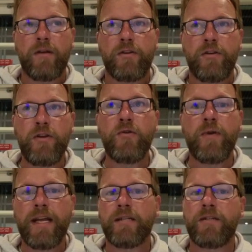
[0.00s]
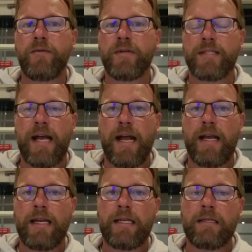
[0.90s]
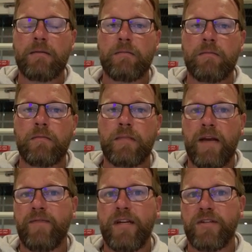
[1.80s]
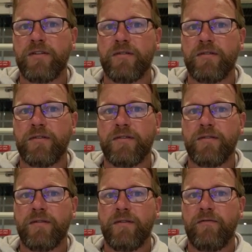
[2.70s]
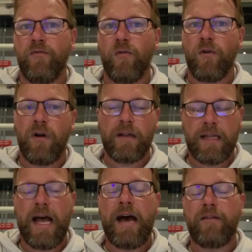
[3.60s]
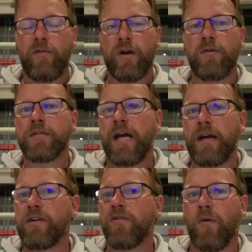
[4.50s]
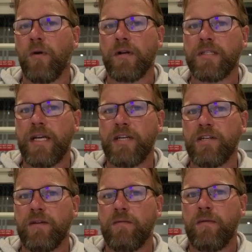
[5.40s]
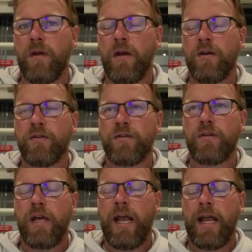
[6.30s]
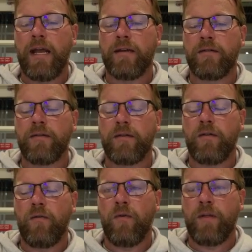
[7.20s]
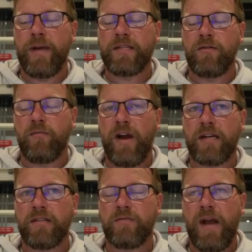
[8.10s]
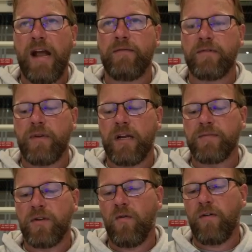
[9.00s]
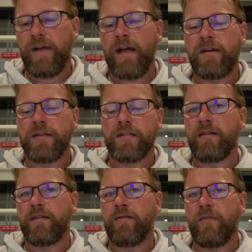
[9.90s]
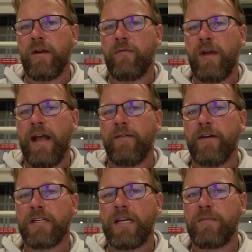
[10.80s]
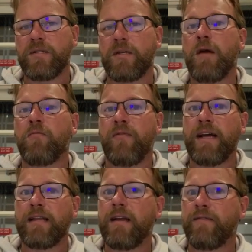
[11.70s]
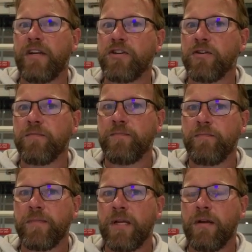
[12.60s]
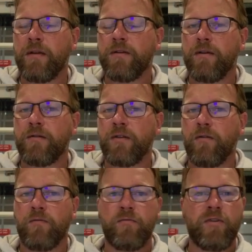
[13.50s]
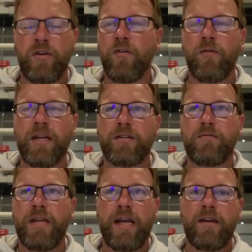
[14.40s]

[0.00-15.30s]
You get to assign definitions for a lot of what goes on in your organization. And one of the best known practices we have is when it comes to core values is we have our teams provide the definition. So you don't get to take